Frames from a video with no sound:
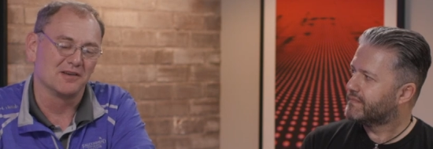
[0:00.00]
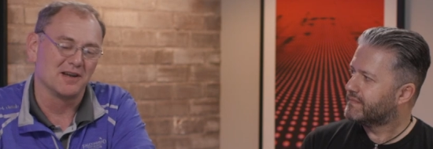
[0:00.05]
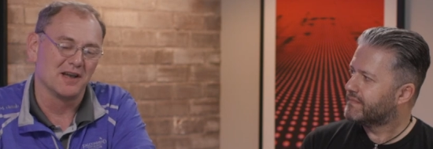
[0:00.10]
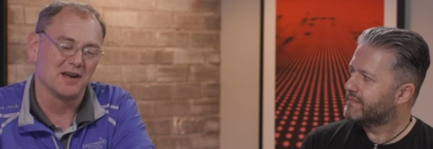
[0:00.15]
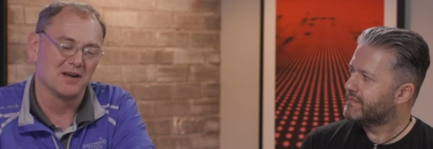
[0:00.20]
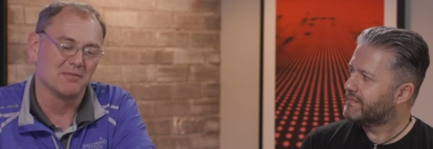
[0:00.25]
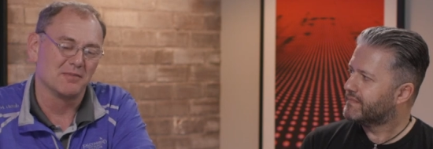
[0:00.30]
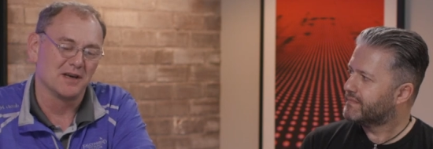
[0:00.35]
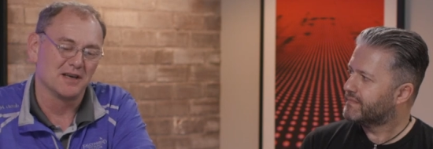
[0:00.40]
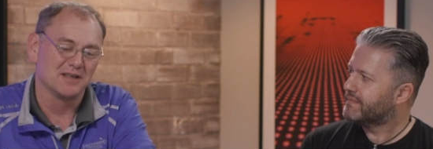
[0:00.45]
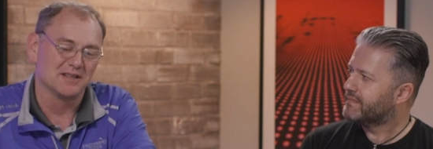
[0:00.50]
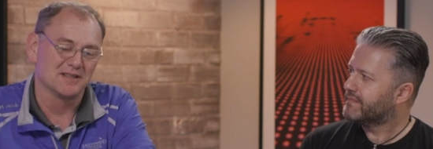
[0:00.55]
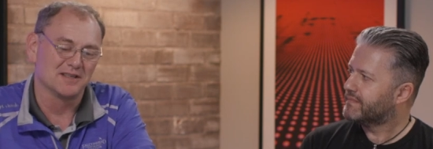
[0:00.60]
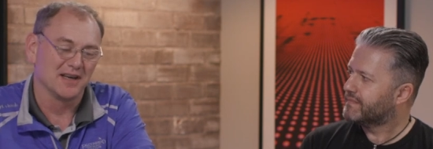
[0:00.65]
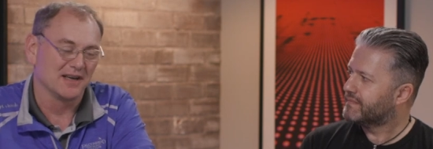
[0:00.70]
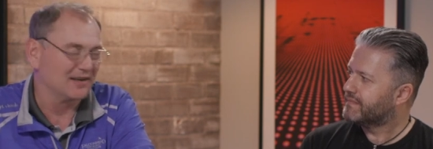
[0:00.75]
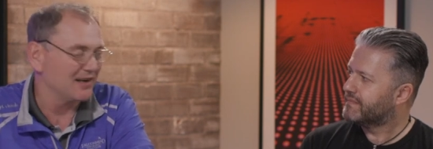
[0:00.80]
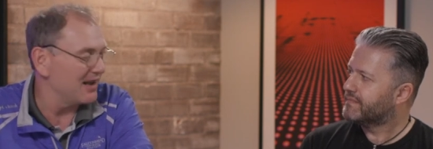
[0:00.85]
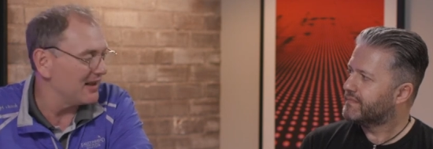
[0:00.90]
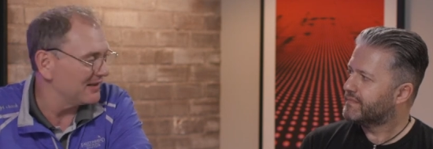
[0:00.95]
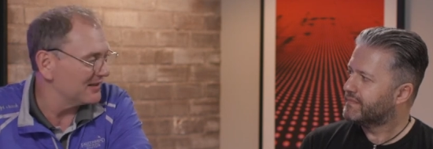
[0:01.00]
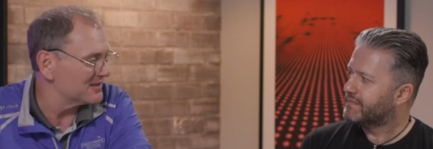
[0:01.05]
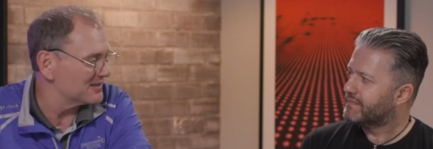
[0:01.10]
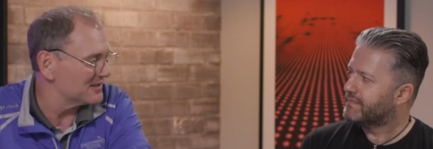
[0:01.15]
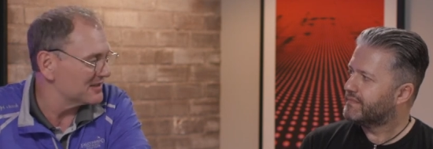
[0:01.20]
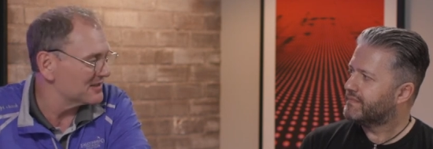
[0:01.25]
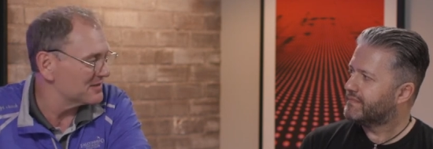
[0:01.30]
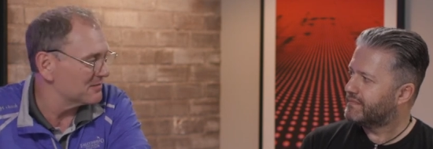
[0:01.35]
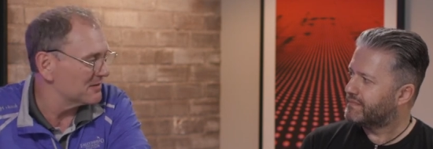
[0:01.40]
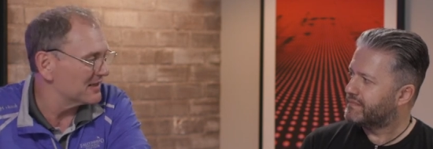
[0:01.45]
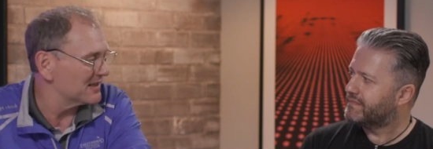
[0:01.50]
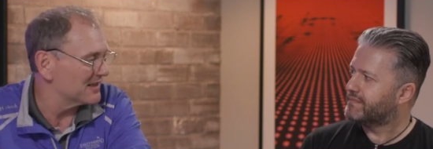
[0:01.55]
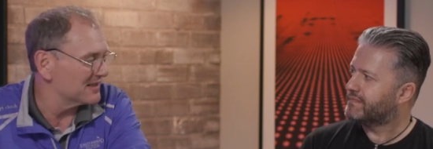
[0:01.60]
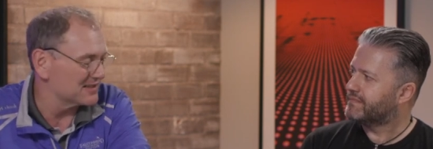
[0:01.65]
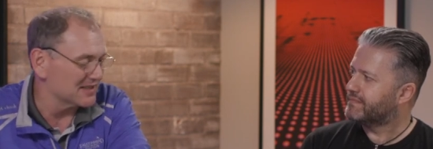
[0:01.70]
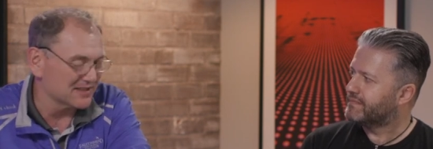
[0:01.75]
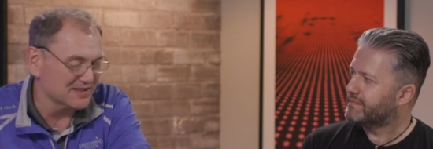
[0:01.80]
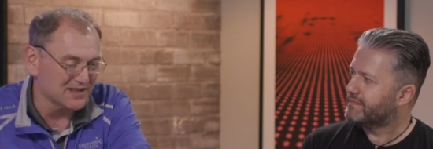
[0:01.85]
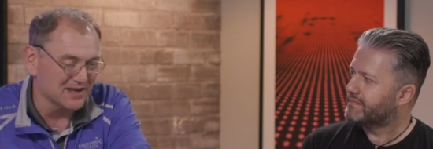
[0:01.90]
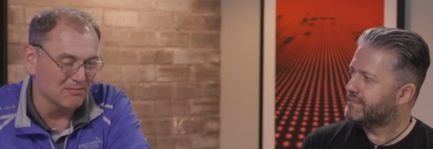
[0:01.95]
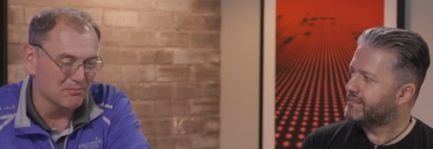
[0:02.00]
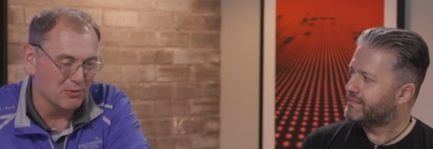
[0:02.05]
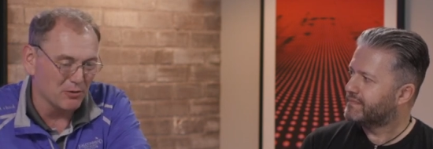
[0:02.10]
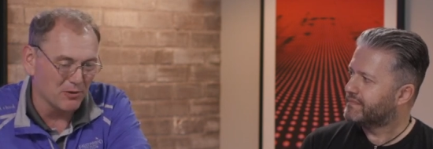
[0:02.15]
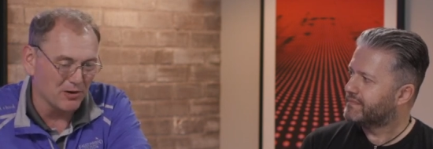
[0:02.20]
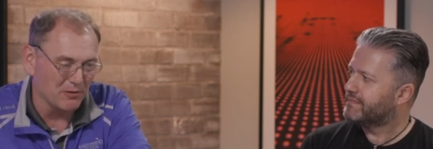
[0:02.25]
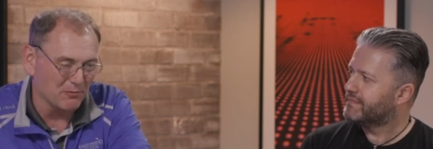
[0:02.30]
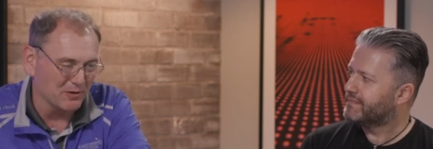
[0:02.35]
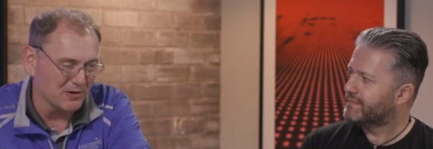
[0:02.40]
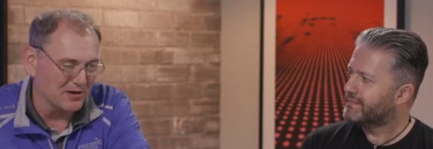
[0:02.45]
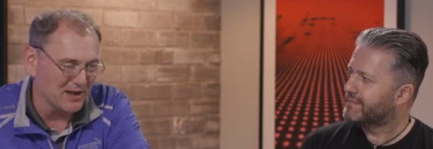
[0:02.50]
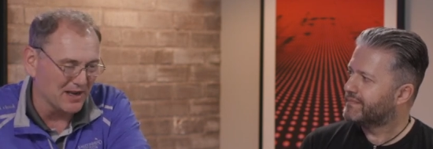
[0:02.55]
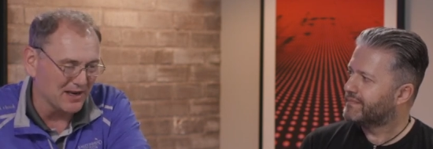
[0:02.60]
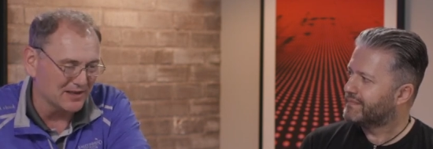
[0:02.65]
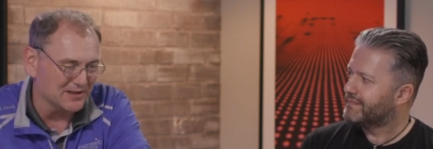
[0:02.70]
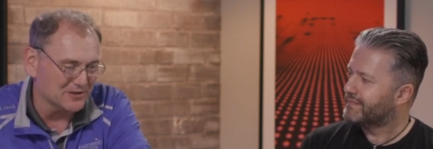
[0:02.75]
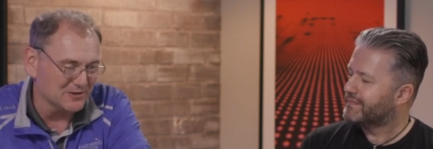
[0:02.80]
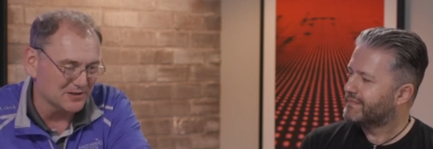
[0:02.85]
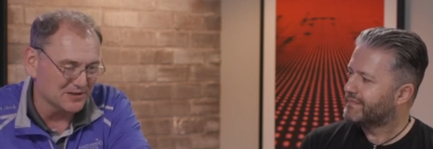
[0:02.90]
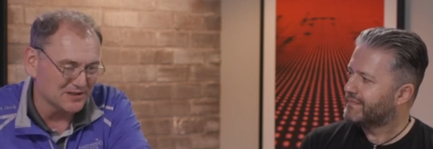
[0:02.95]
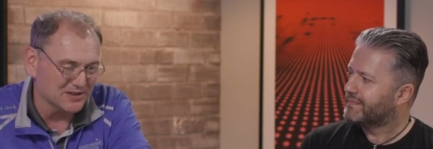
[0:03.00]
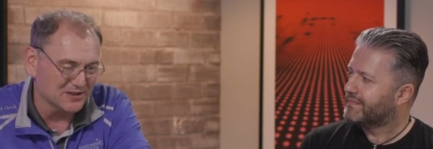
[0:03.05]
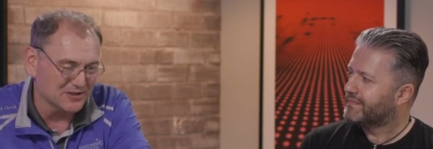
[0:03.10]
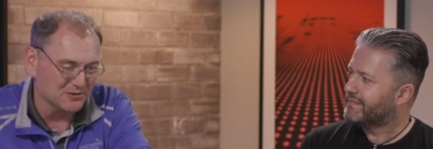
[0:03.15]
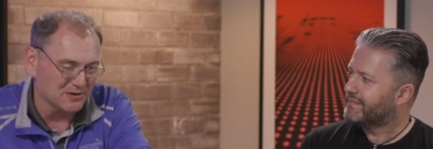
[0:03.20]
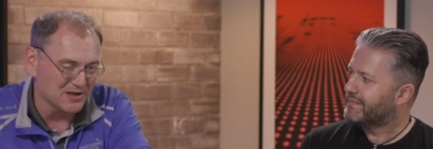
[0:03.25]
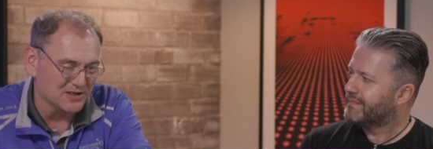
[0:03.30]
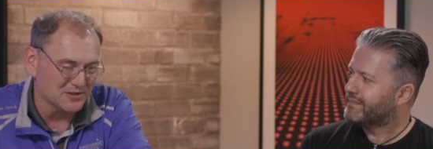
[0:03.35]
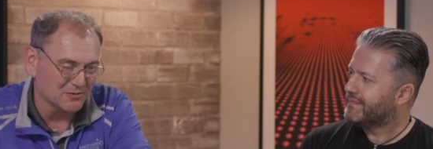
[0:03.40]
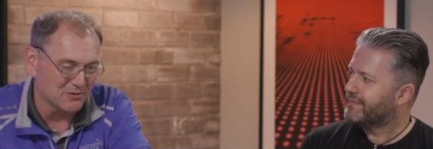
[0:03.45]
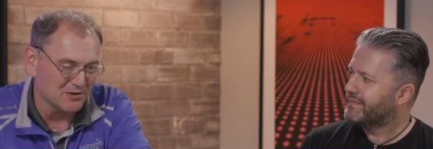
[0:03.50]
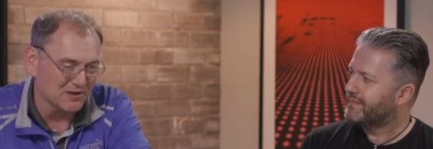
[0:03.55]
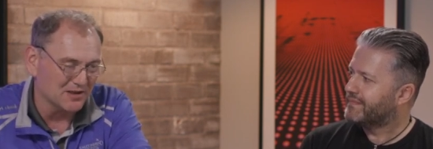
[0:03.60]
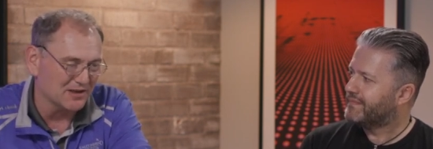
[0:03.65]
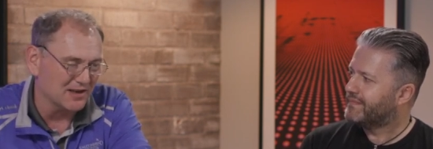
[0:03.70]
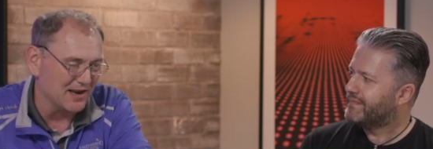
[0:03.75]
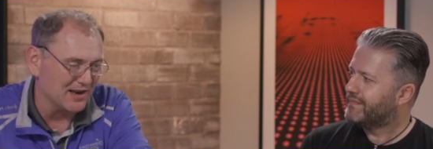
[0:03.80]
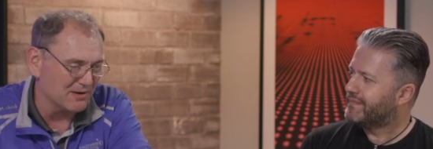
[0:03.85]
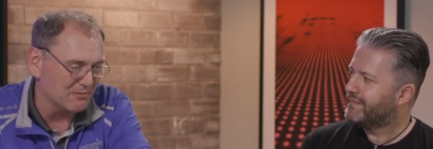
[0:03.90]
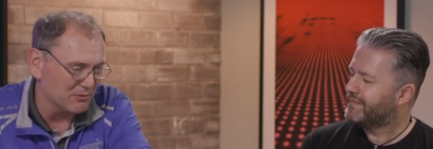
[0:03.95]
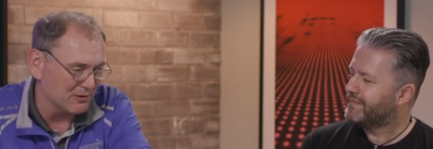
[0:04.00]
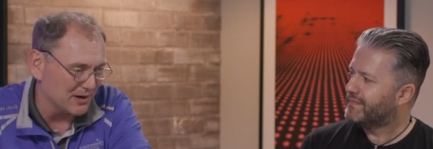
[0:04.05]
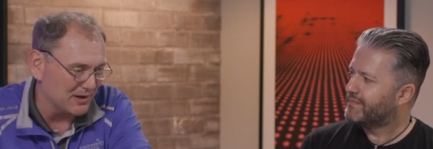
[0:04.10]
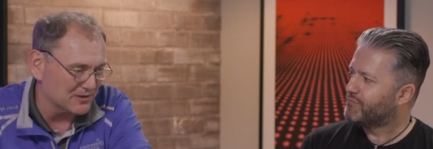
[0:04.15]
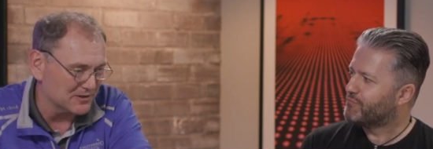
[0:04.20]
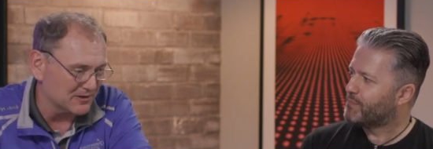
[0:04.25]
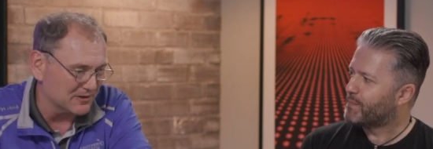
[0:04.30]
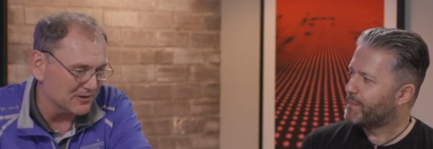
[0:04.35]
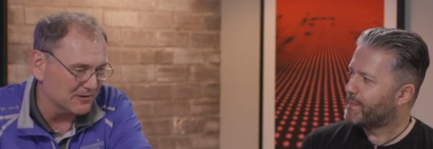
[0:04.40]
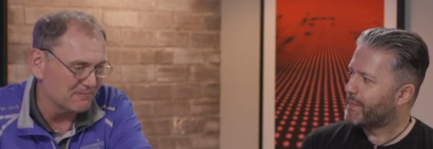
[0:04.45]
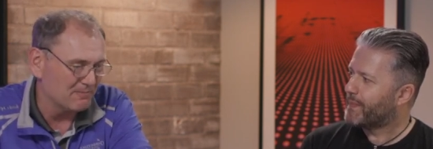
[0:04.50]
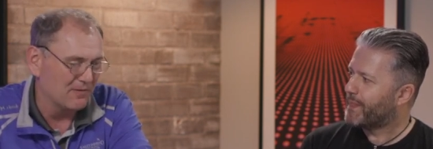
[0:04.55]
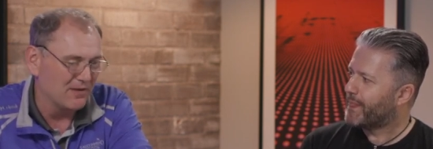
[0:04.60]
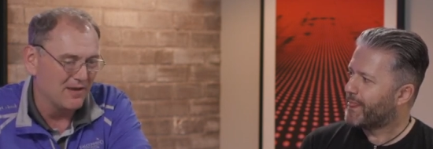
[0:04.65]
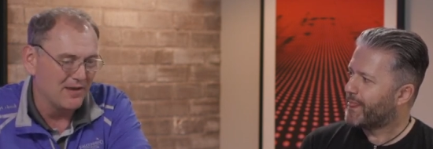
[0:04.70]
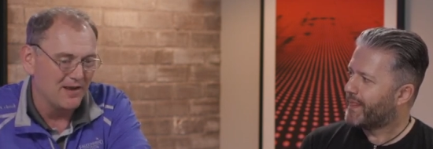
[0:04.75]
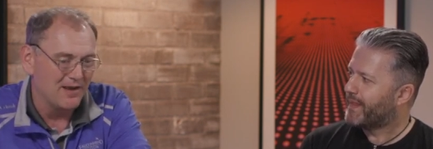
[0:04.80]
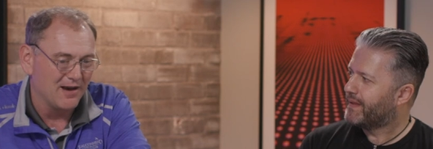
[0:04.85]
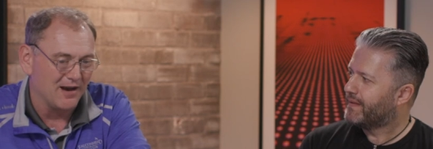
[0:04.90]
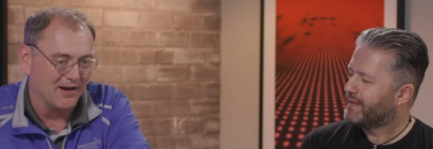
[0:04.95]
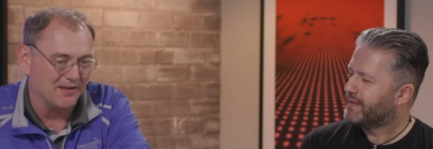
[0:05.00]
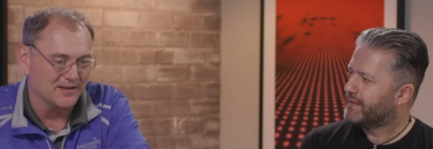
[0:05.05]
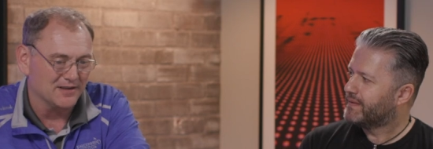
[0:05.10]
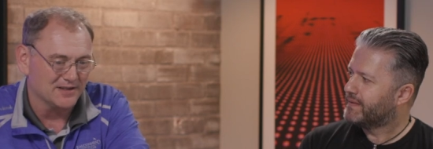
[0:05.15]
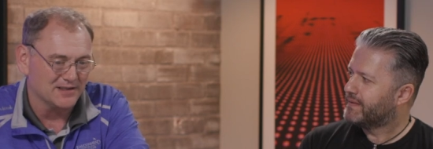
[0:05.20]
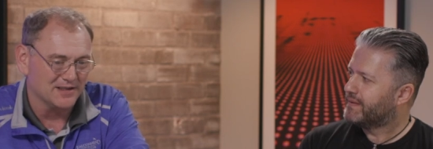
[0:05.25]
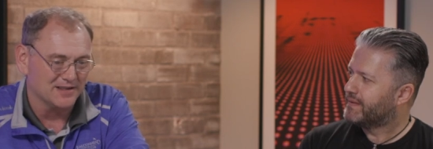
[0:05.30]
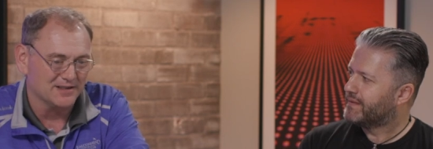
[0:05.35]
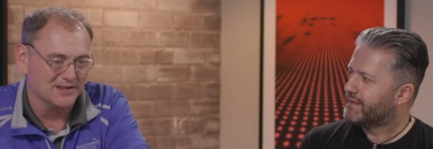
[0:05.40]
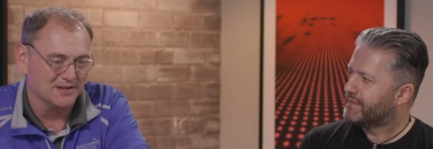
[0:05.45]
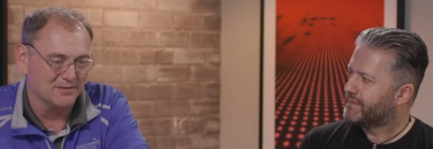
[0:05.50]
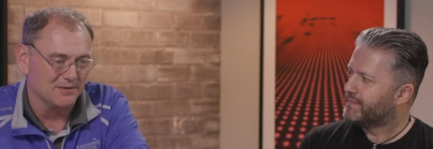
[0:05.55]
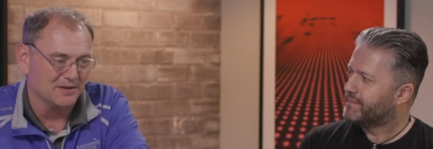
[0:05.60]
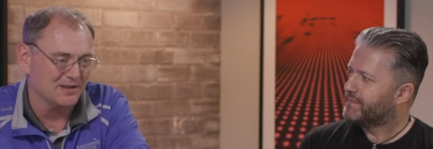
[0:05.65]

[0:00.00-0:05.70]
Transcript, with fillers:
Speaker 1: database technologies? Mm-hmm. Because at some point we get into a situation where the data pressure on the system.